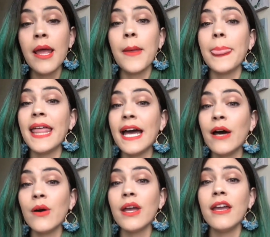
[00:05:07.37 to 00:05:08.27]

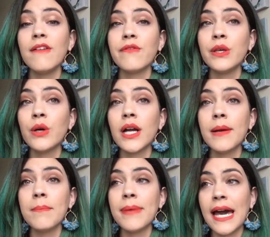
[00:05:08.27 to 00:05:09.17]
Now, if you
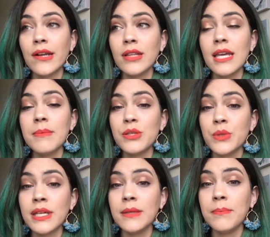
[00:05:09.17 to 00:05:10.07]
are battling
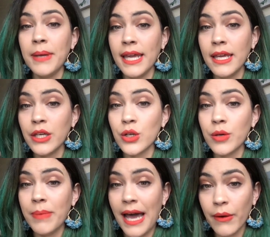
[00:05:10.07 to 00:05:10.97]
between paying your
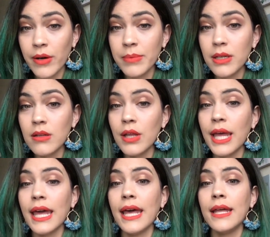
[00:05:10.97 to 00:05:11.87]
power bill
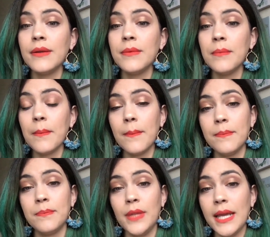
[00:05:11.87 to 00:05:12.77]
and
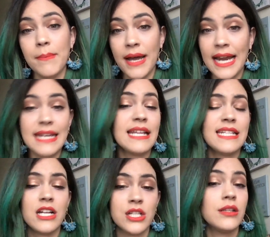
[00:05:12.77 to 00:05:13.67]
like buying
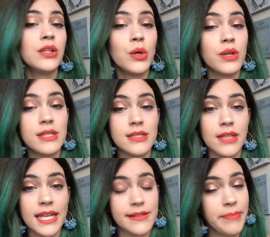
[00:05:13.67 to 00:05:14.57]
Natasha Denona's
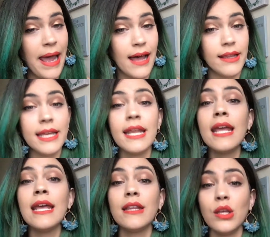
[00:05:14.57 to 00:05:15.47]
latest palette,
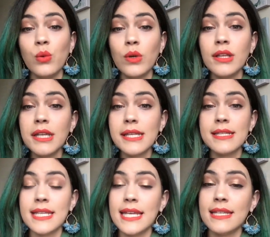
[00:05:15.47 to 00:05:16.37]
then you really need to
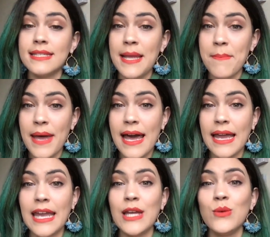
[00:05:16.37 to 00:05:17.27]
take a step back
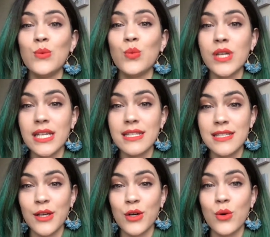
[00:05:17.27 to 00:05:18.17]
and
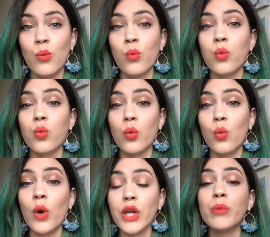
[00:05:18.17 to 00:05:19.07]
reconsider
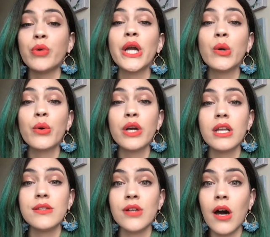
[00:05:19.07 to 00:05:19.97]
what your
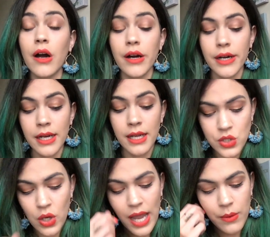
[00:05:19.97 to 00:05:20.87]
priorities are.
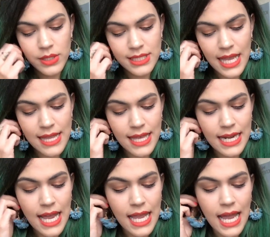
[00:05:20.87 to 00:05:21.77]
So I would say that
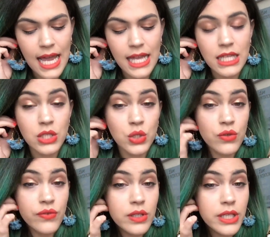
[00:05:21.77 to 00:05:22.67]
I do
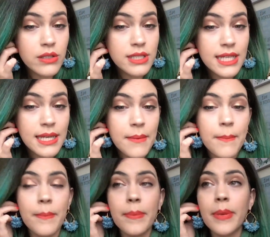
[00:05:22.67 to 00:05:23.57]
feel guilty,
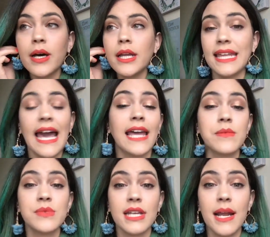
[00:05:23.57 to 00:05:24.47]
but the
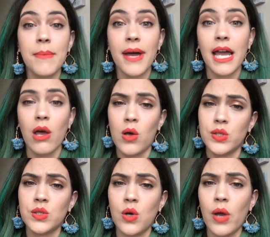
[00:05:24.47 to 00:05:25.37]
items that I buy
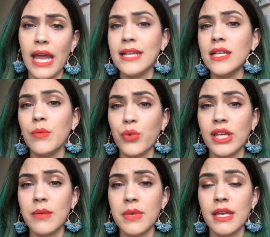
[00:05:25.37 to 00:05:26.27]
also end up
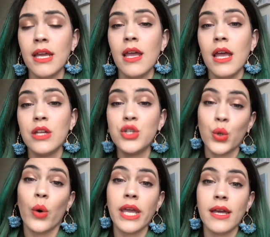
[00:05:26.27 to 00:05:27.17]
bringing me
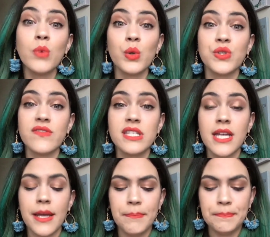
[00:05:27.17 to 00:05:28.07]
joy most of the time.